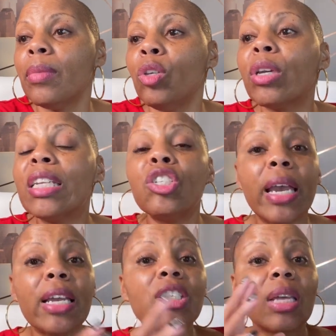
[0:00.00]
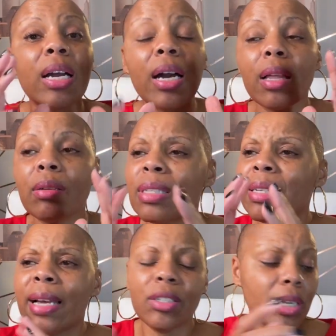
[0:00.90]
you can change the colors,
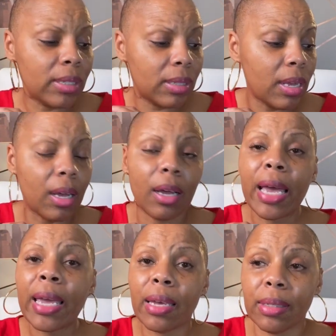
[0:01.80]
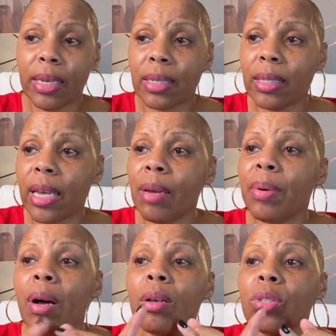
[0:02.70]
not just uh, ALEXA,
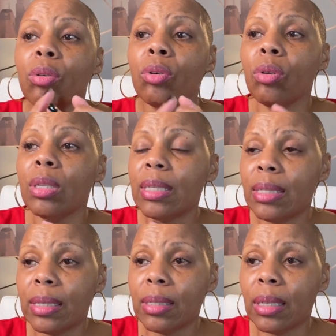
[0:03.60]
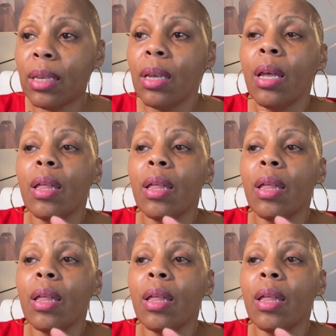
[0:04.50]
but also Google Assistant,